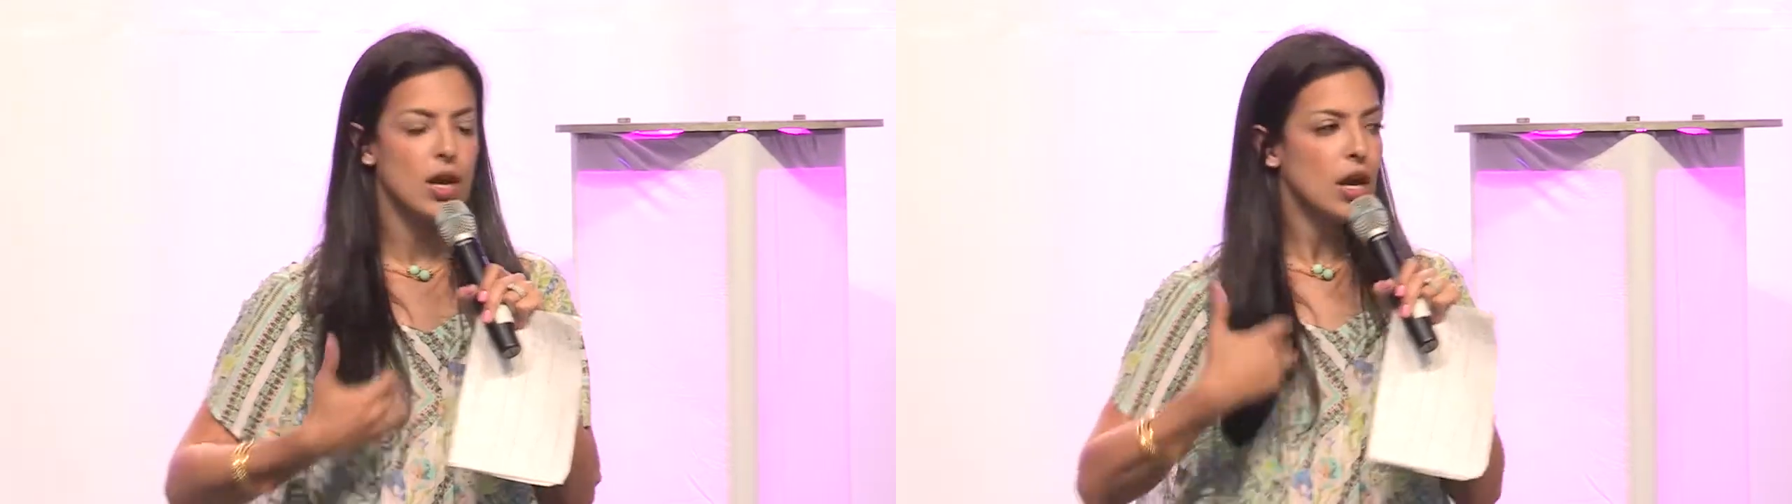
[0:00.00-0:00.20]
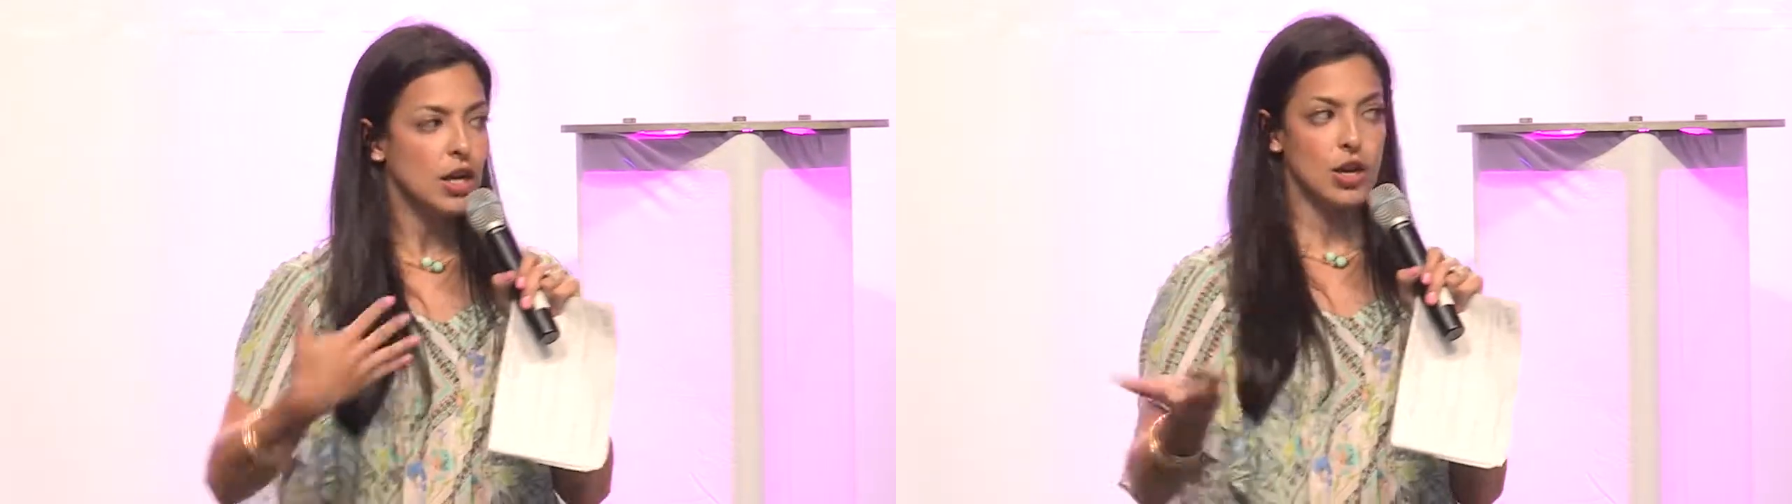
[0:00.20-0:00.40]

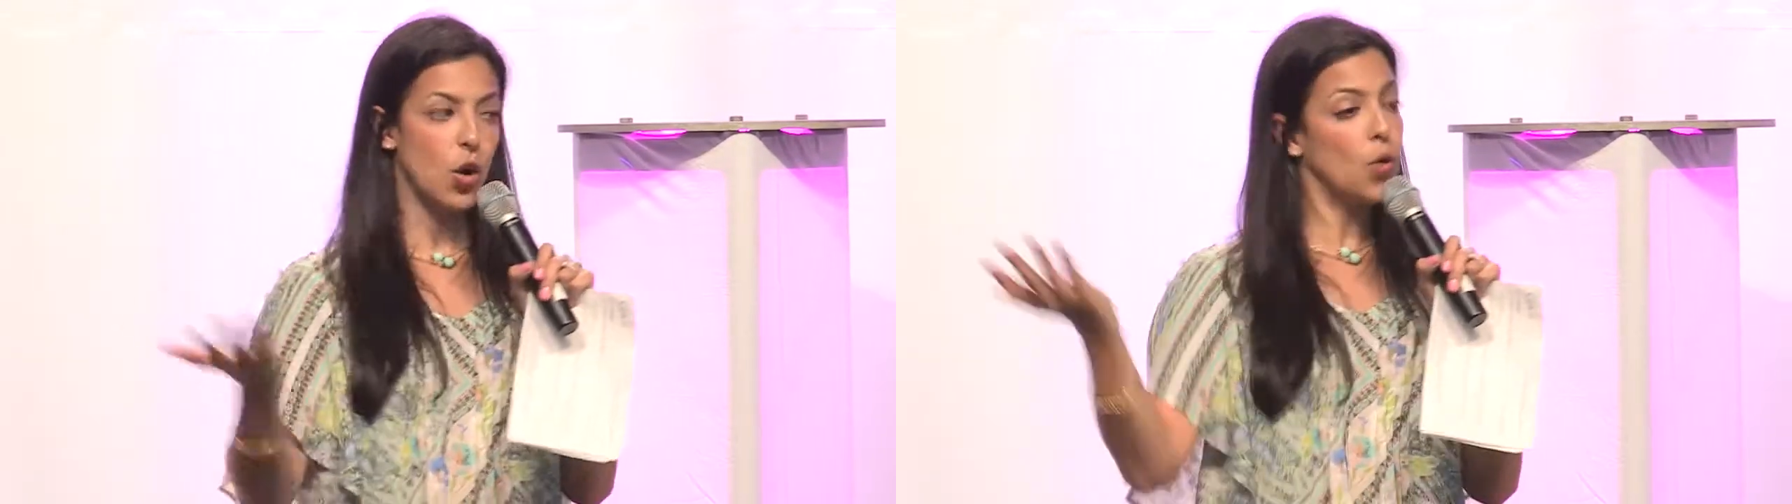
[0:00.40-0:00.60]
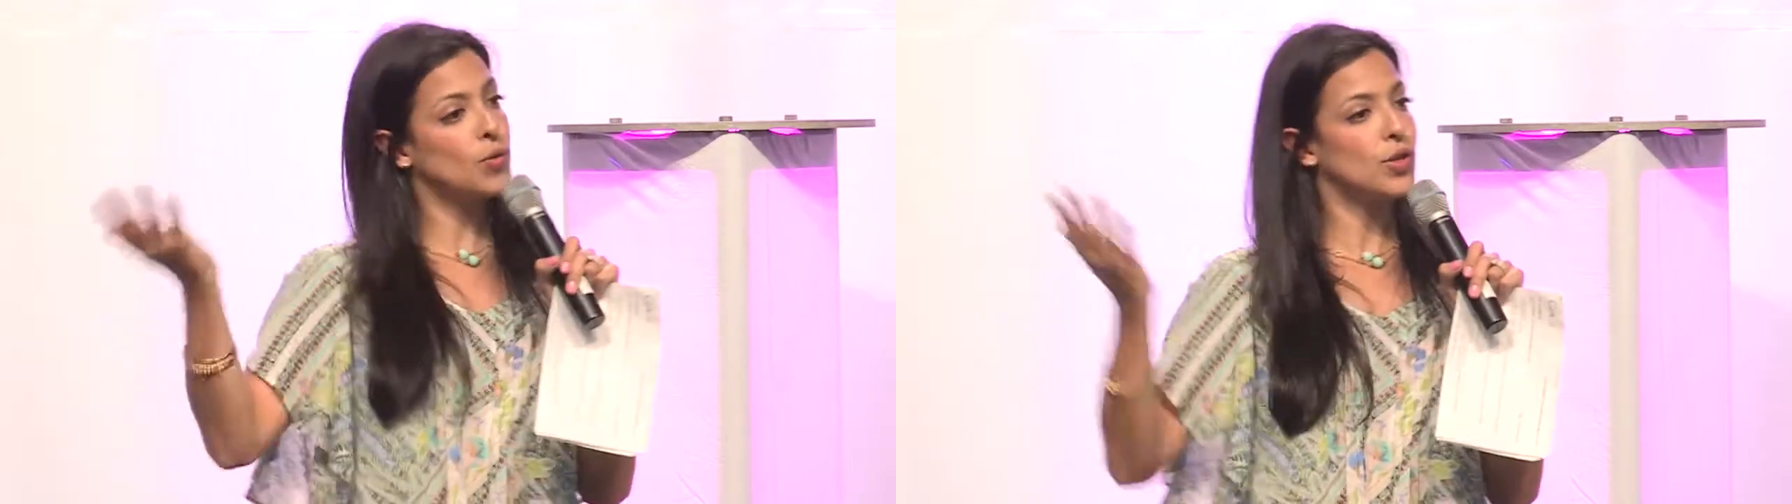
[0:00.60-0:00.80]
He
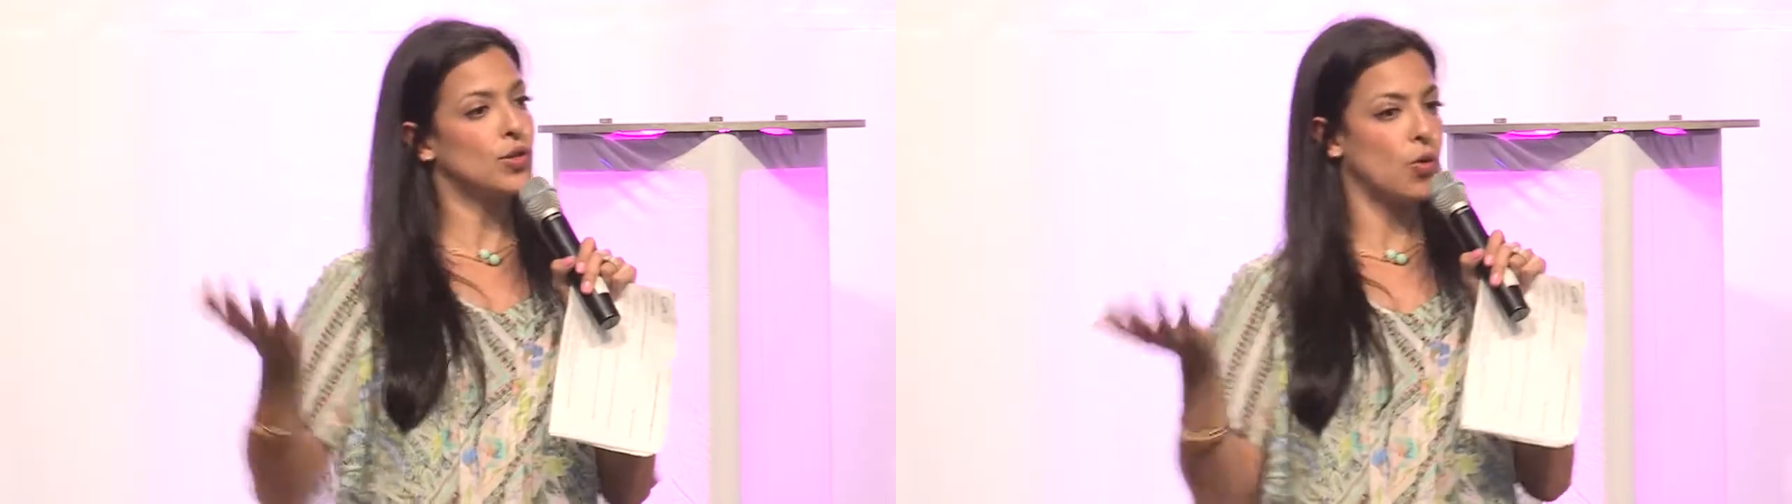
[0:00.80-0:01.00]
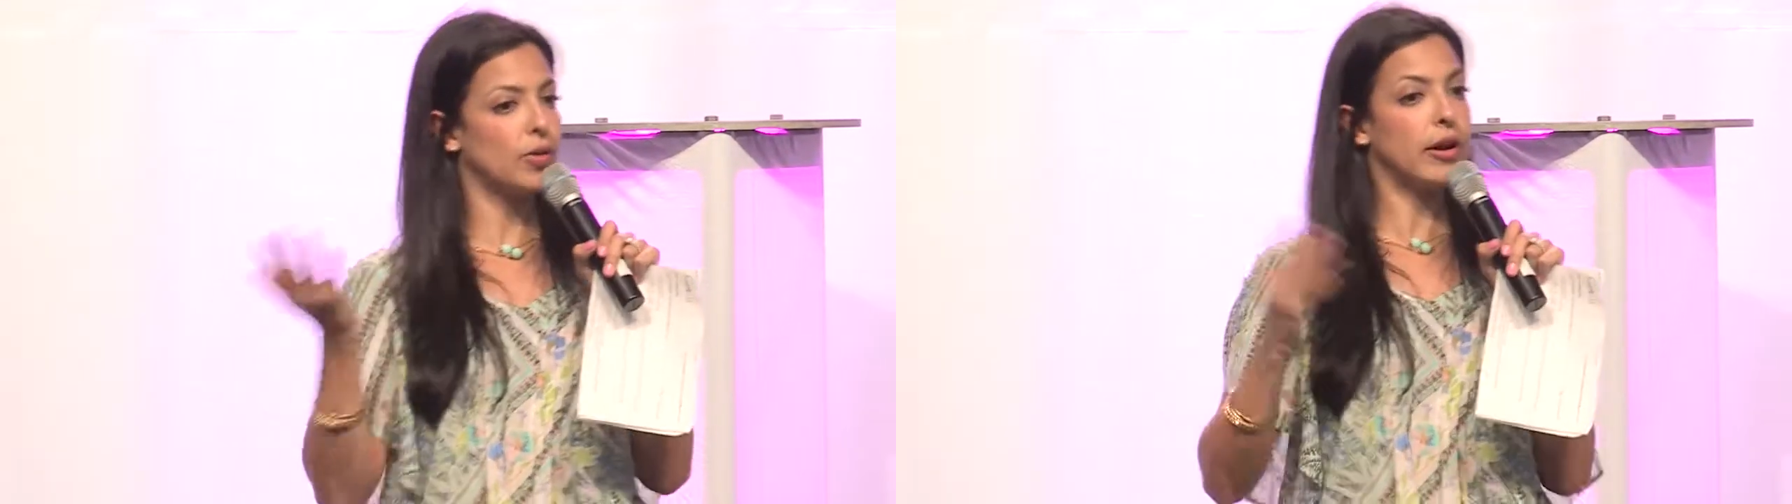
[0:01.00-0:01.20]
owns his
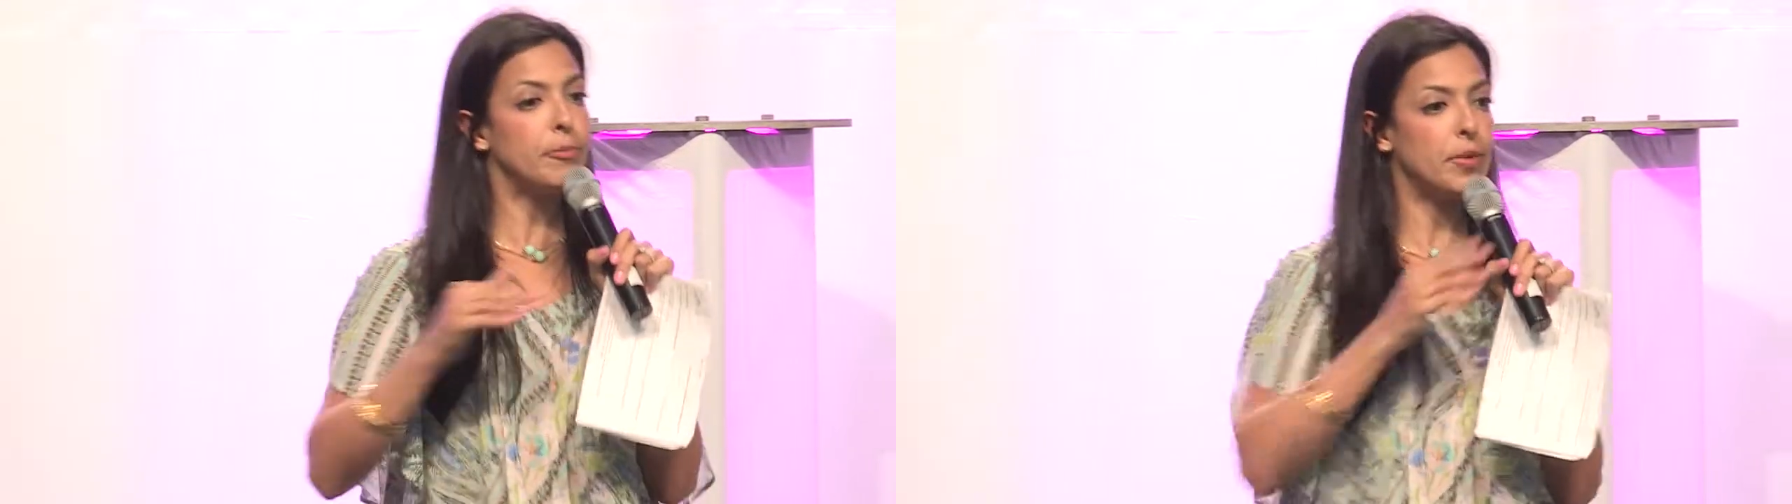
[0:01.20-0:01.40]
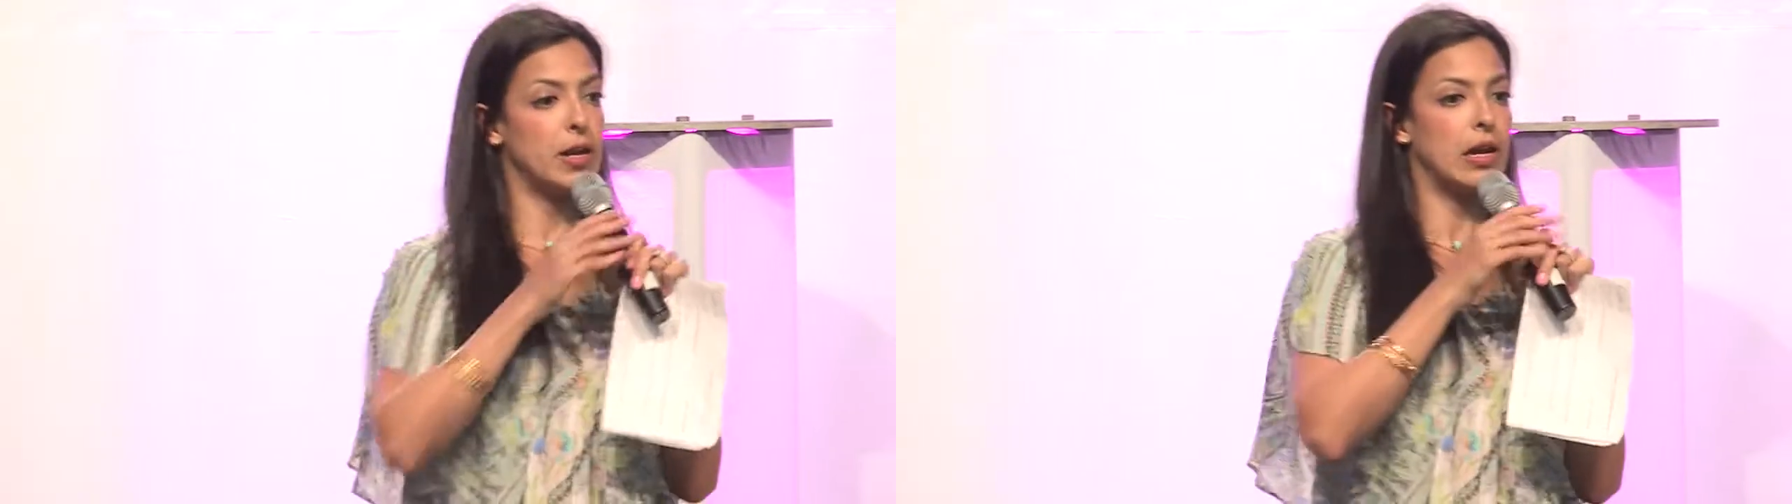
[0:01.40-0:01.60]
own
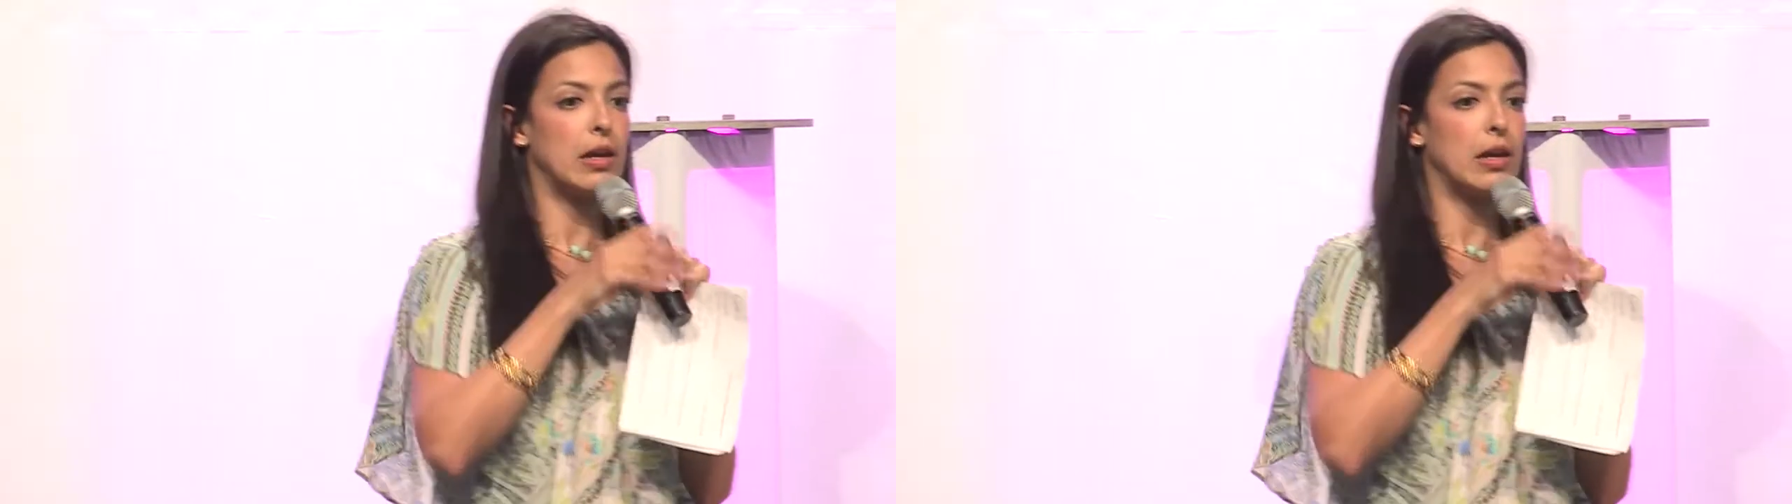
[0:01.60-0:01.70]
company.